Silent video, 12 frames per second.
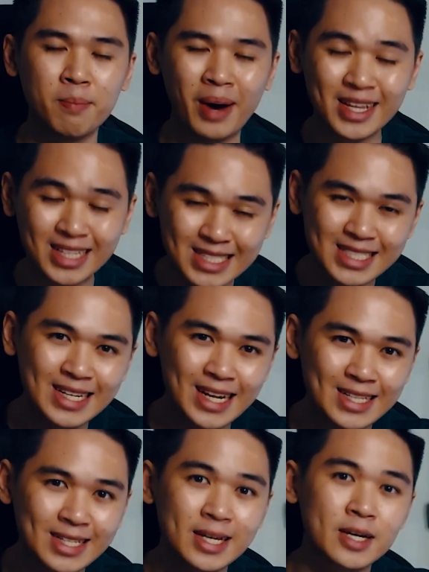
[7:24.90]
by
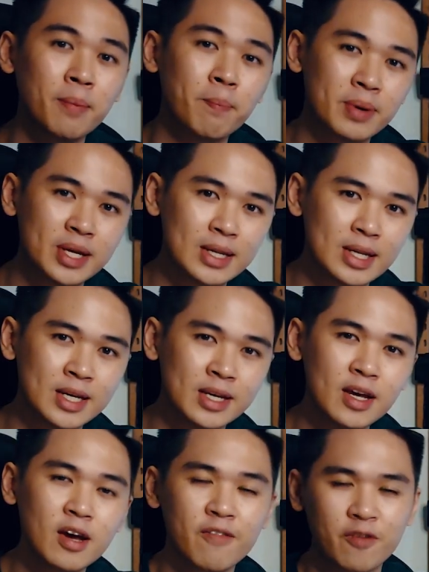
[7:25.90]
disconnecting completely
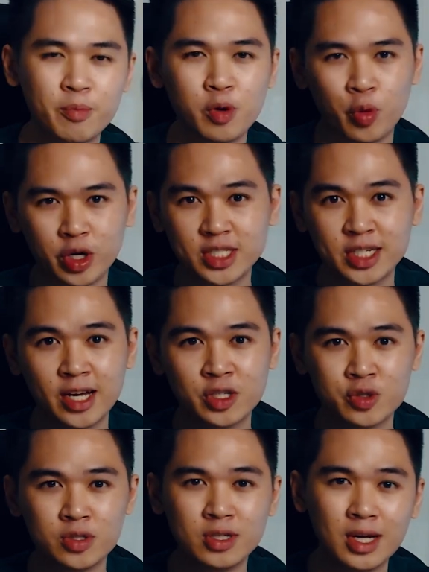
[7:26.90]
from your work
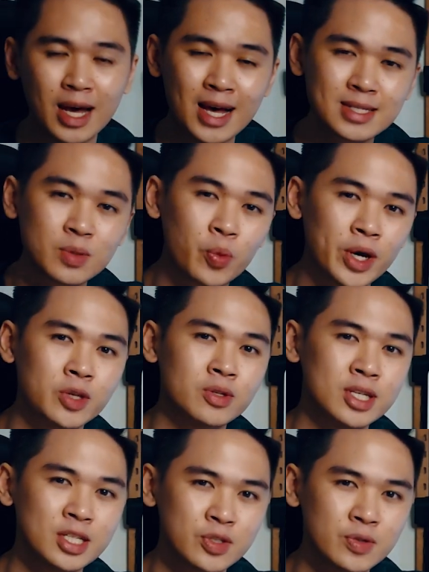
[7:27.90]
schedule as and when you
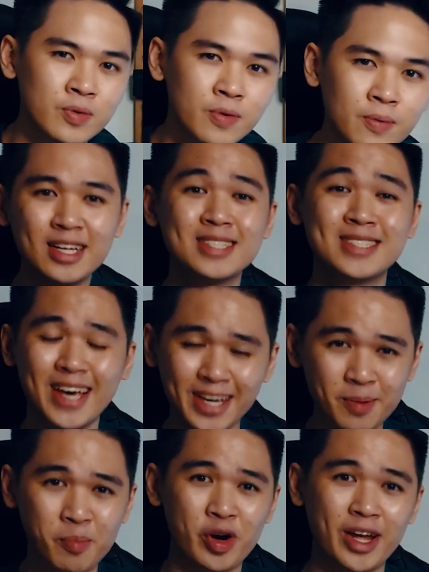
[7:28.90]
need to. Take a
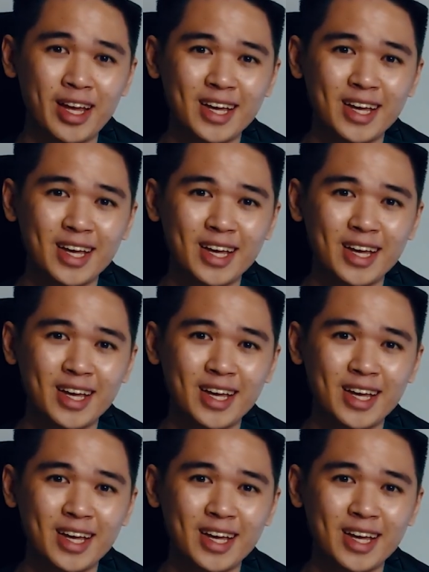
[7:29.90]
break,